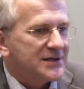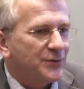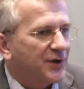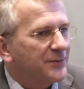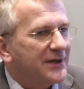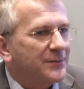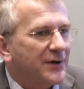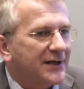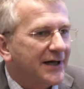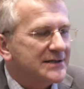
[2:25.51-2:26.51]
So what I mean
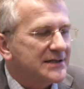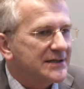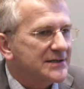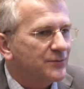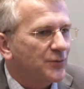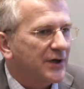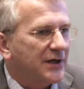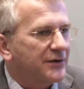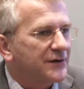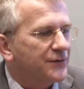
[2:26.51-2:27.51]
by that is
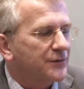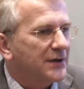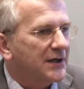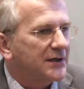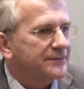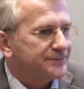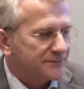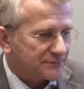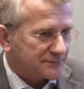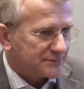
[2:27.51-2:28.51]
we're going through
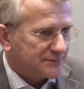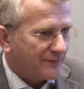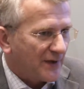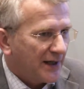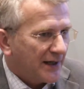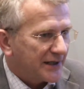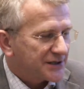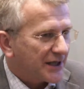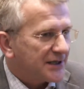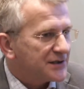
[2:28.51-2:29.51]
a
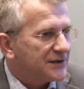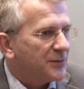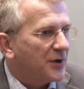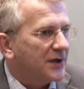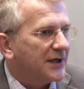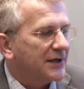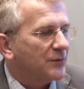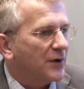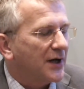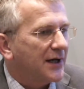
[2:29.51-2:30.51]
change in the market
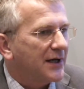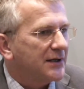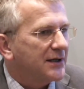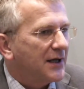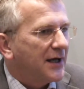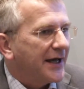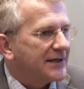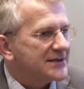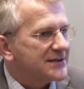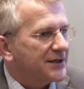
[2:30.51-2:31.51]
where
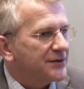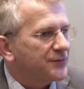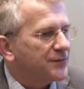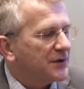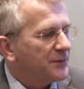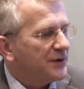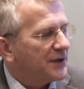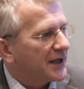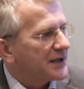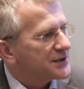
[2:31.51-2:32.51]
instead of
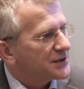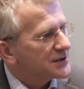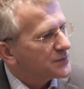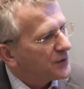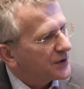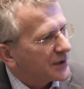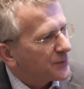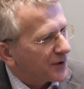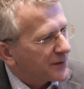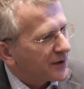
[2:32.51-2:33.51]
communications working
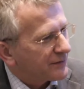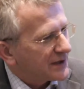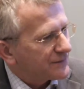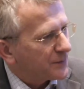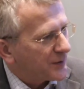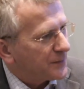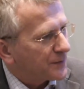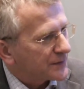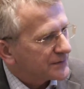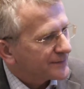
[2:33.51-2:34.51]
primarily for
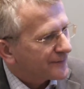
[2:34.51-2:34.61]
people,